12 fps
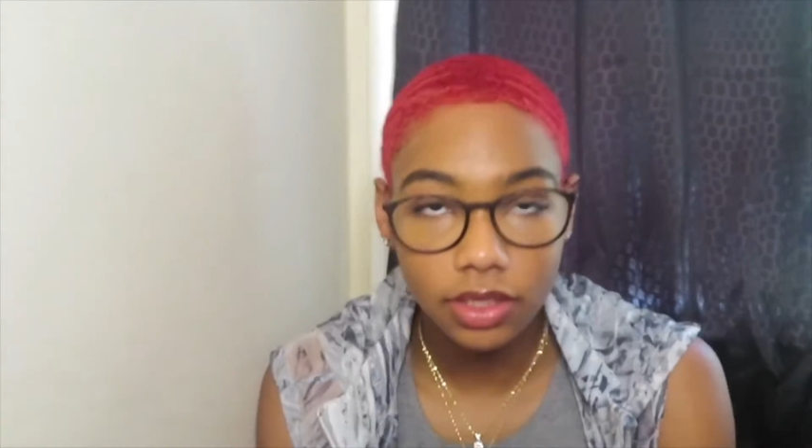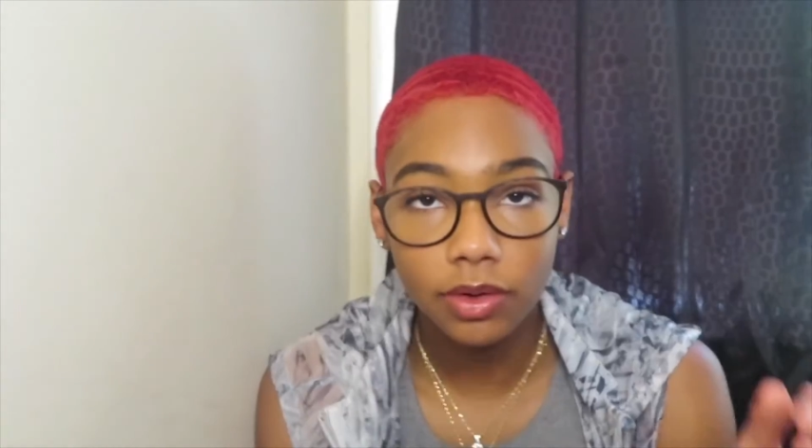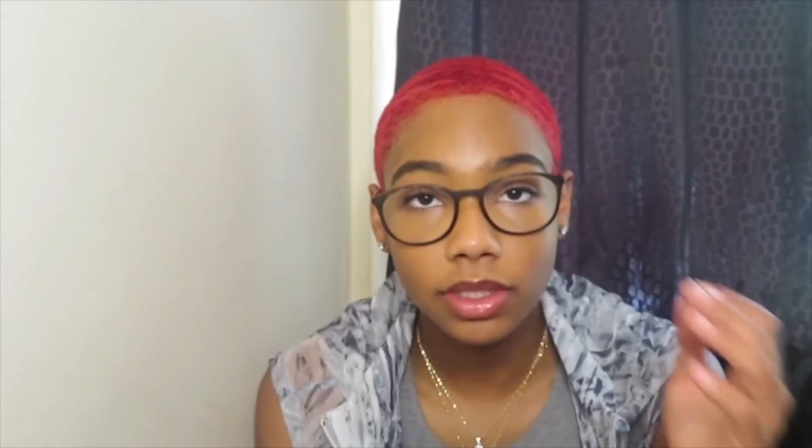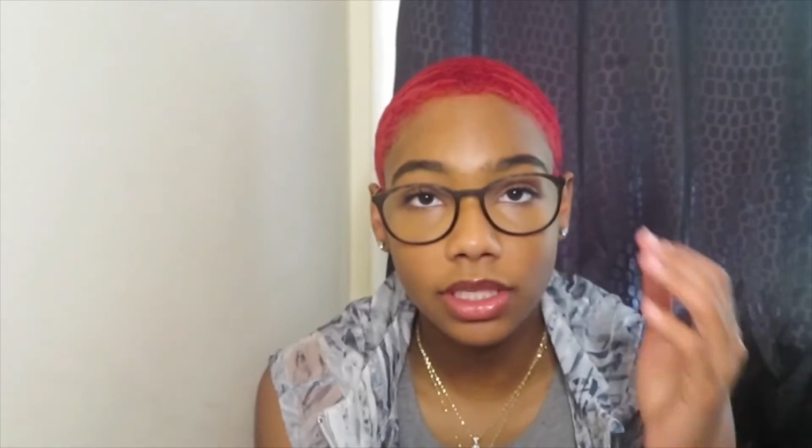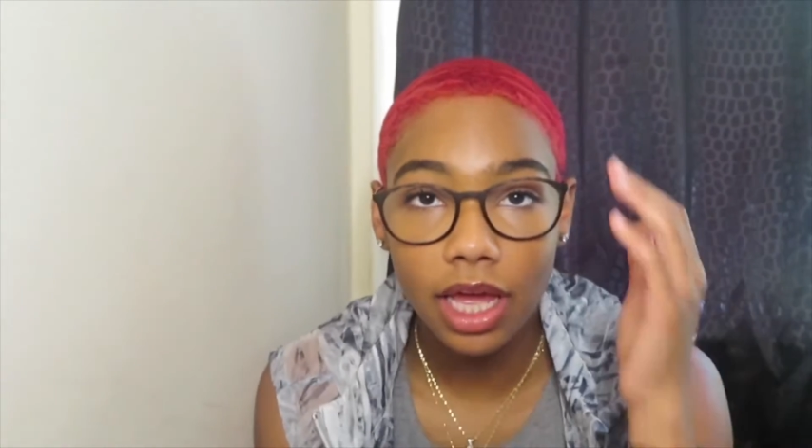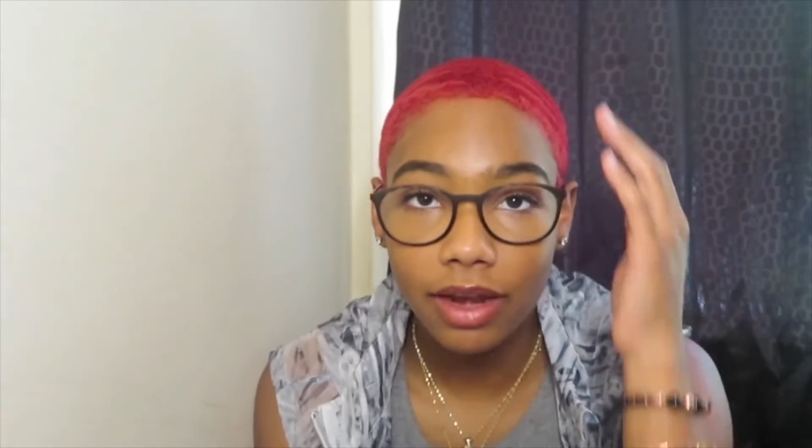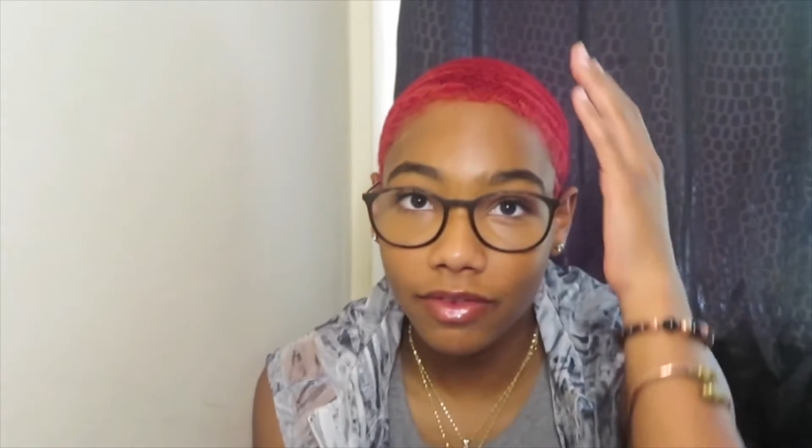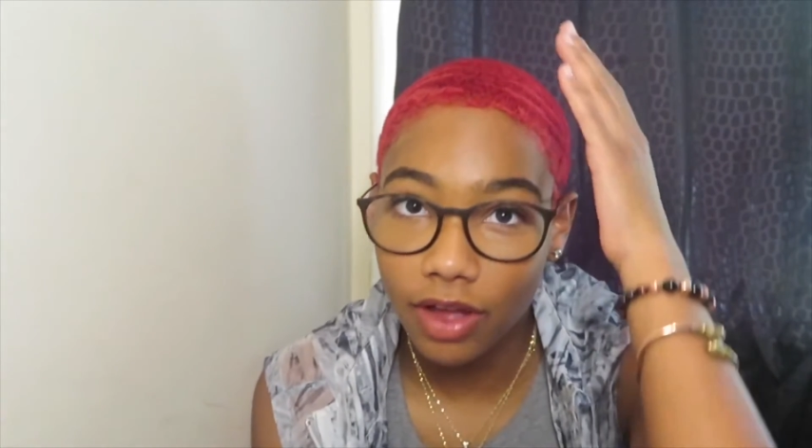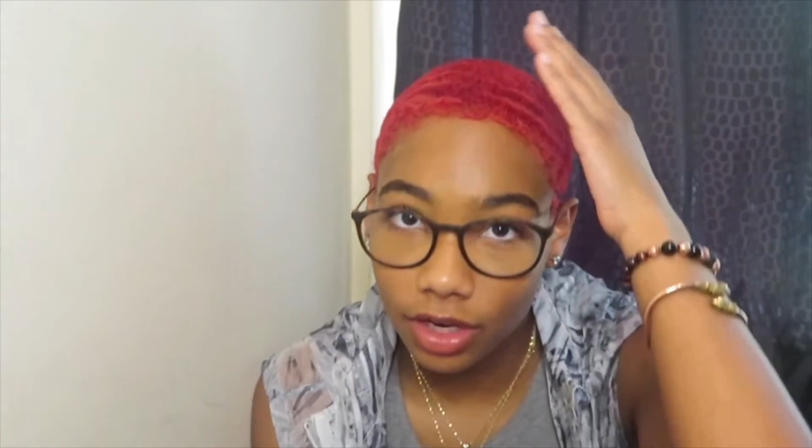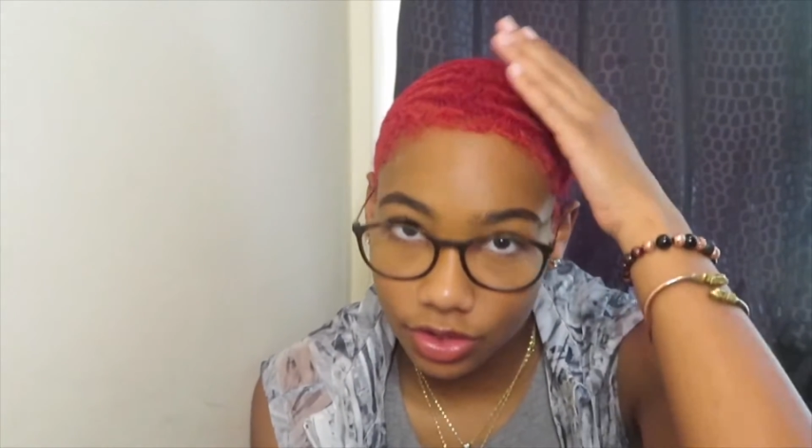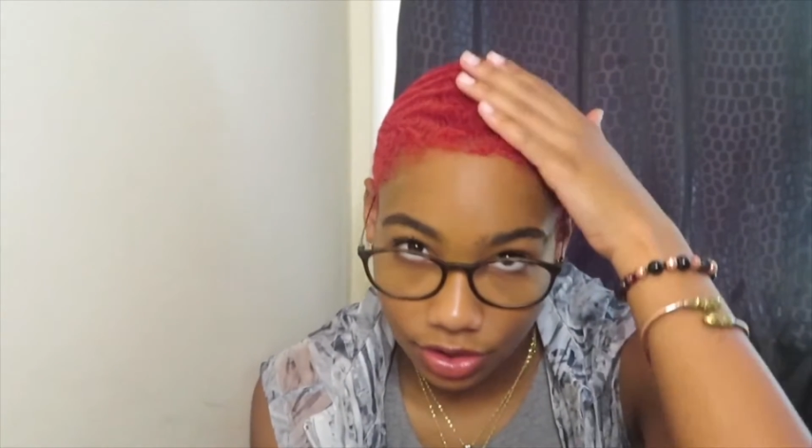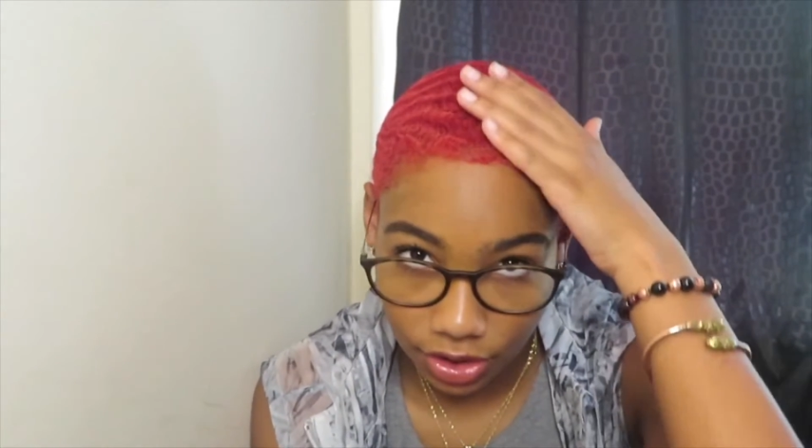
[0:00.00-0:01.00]
So it's kind of
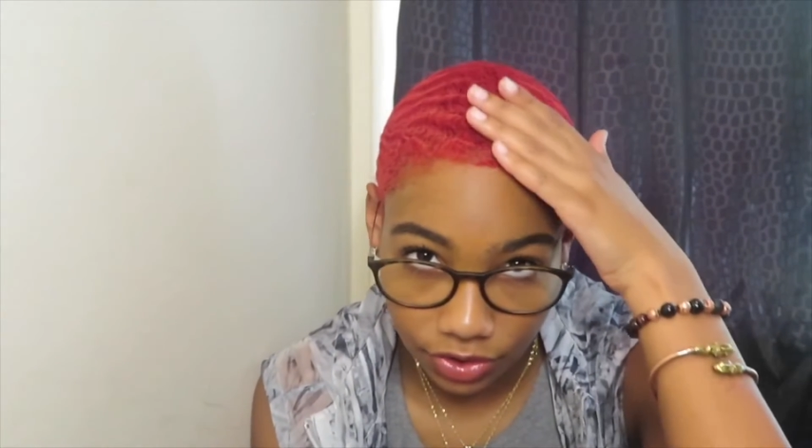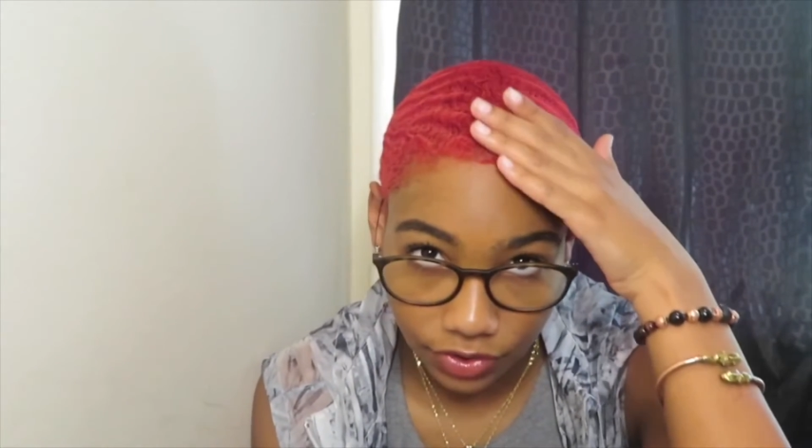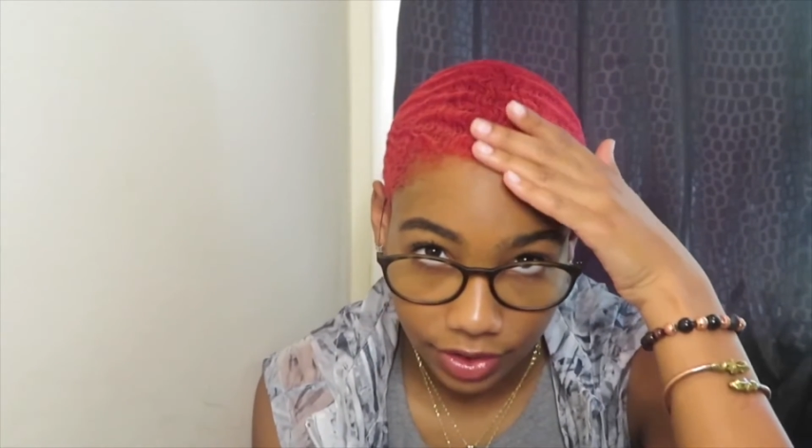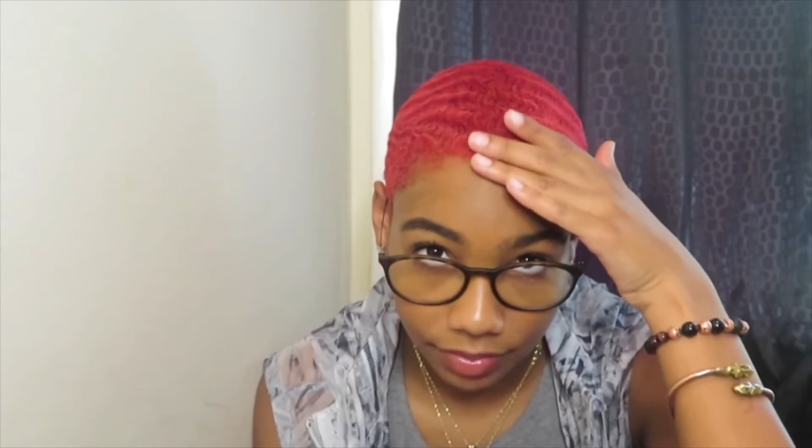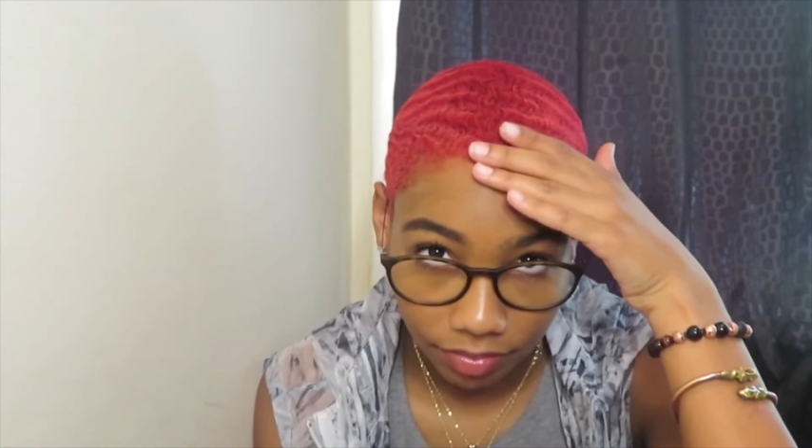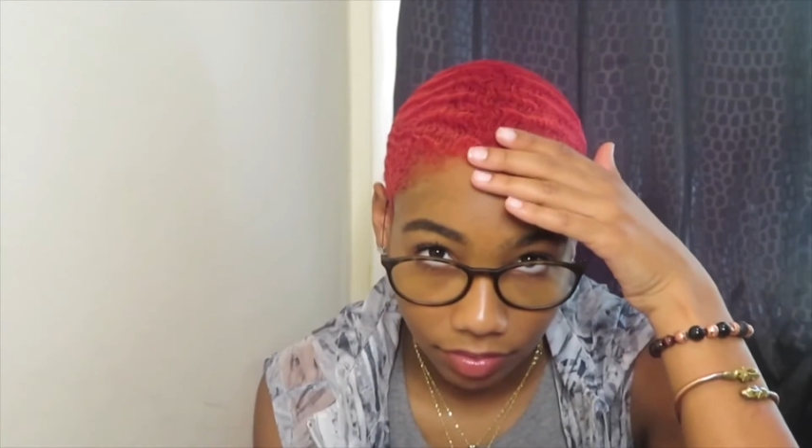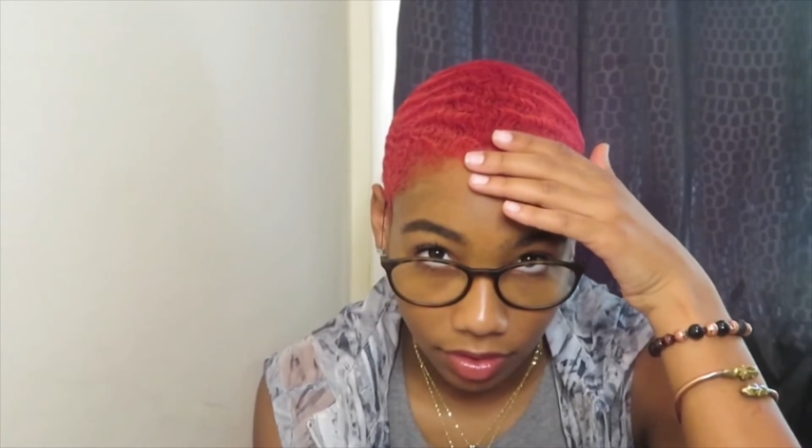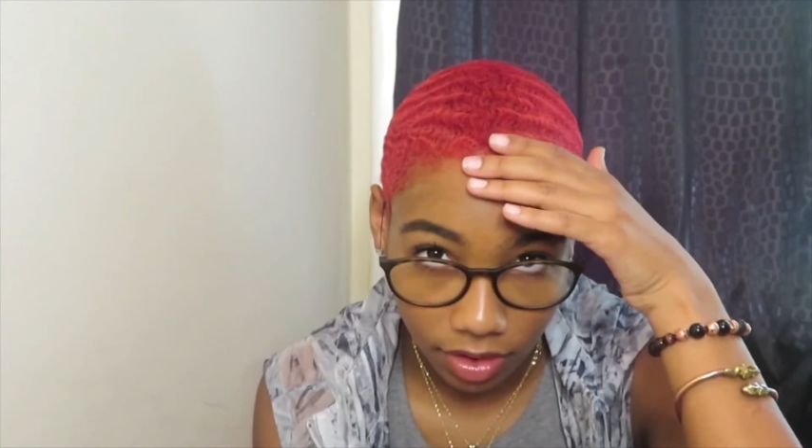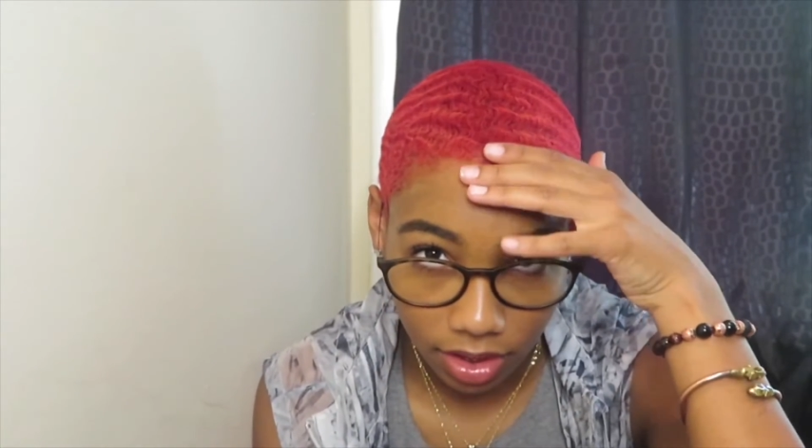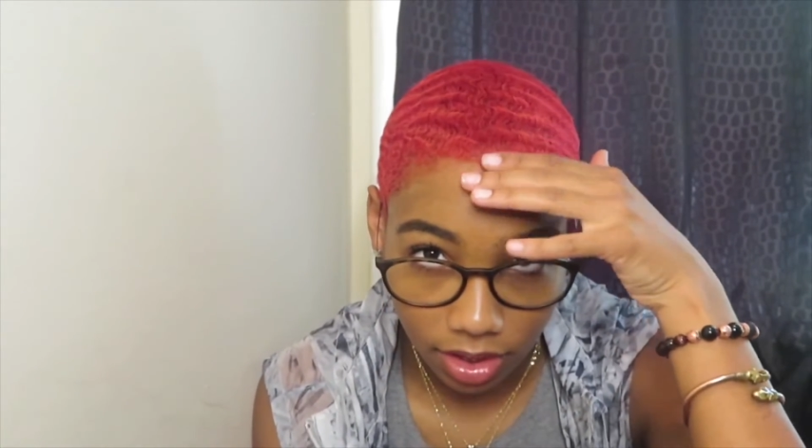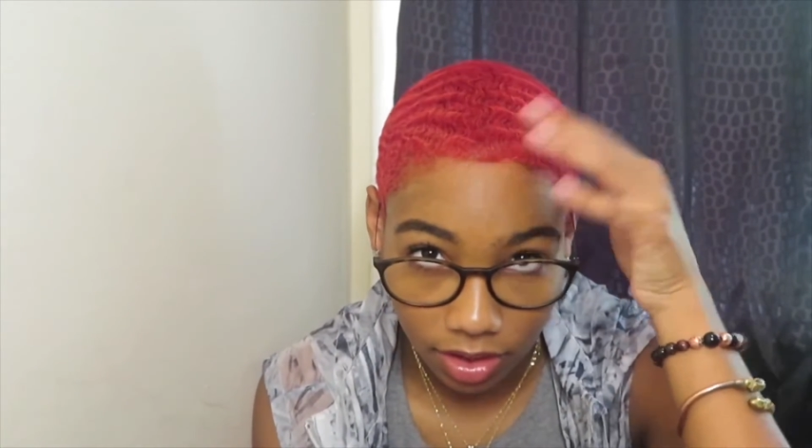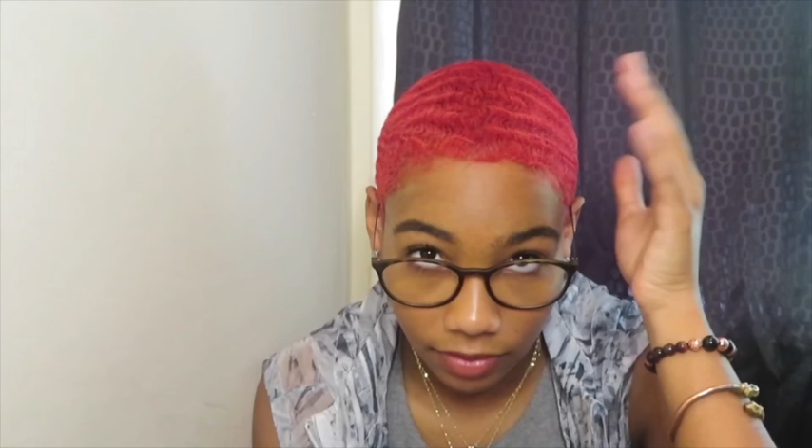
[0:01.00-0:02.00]
contradictory
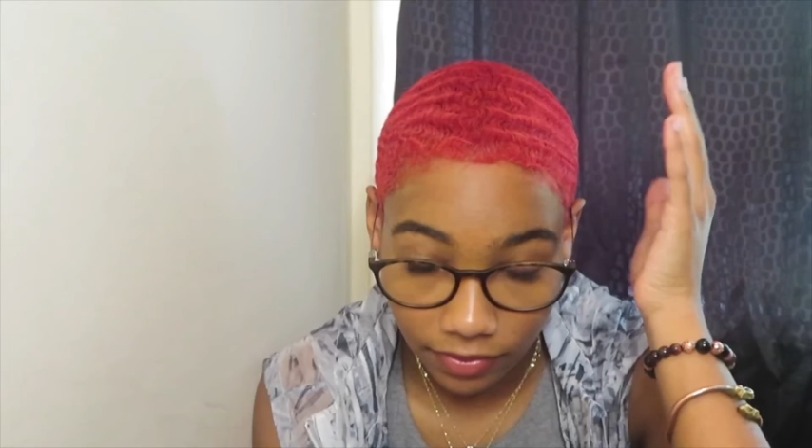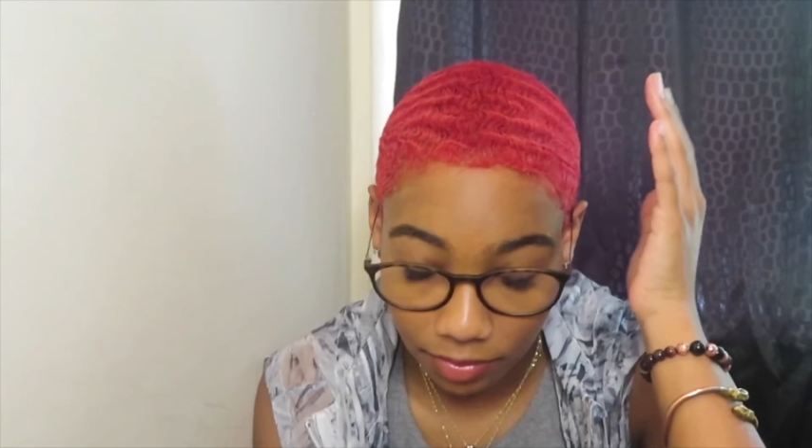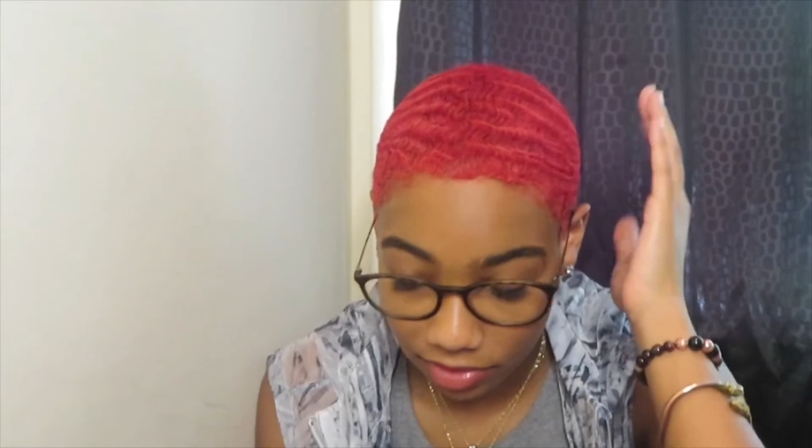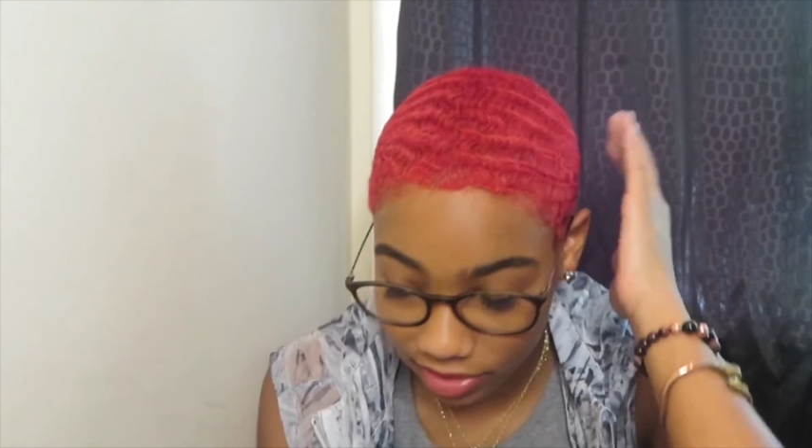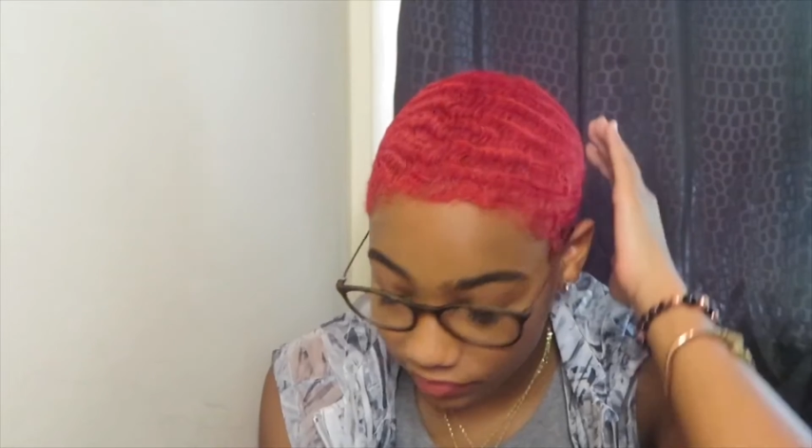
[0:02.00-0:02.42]
filming